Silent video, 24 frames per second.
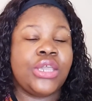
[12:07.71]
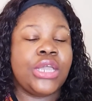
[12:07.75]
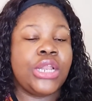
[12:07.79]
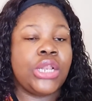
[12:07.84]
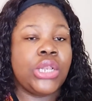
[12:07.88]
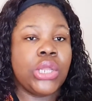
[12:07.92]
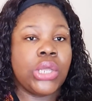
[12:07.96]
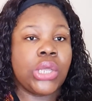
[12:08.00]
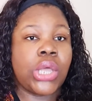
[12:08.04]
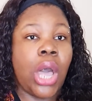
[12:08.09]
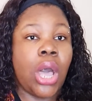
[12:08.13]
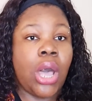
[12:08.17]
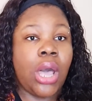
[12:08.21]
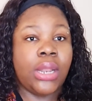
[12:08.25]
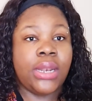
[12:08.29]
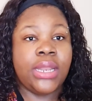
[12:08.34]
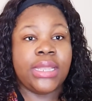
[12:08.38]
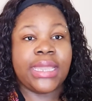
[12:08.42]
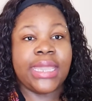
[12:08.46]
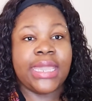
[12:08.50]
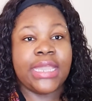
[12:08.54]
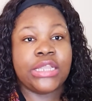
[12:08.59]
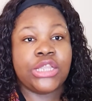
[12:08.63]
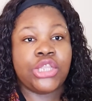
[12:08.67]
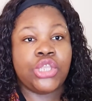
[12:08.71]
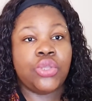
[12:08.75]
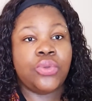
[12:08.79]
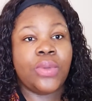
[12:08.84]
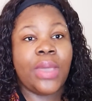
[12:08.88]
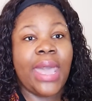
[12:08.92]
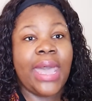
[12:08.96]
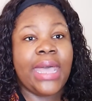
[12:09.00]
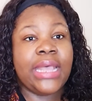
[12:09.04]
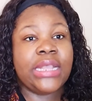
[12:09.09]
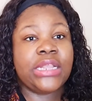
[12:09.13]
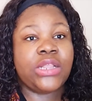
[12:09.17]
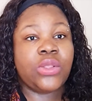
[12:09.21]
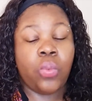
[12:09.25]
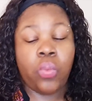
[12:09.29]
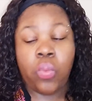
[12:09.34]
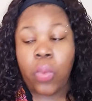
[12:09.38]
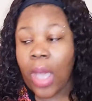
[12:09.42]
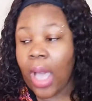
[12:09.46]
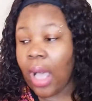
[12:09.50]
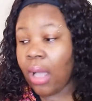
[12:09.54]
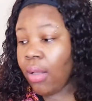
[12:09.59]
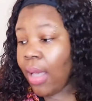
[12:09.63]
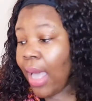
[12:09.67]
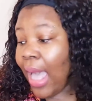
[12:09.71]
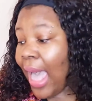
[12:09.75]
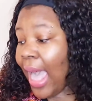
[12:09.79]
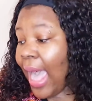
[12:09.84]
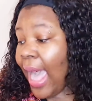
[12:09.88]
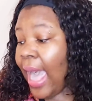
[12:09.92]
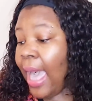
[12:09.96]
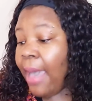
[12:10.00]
you can look into as well.